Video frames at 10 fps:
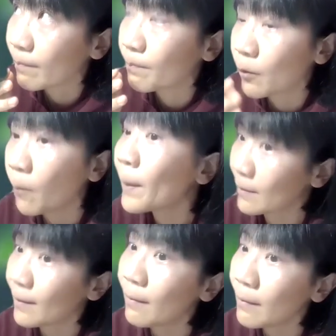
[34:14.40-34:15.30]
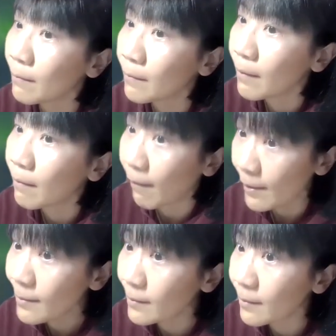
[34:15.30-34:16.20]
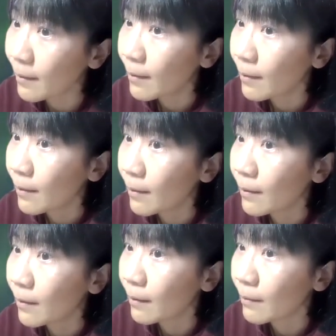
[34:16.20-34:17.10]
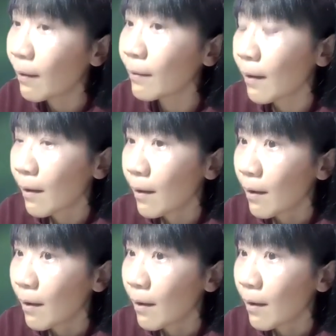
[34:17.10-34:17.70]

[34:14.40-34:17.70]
property rights. Then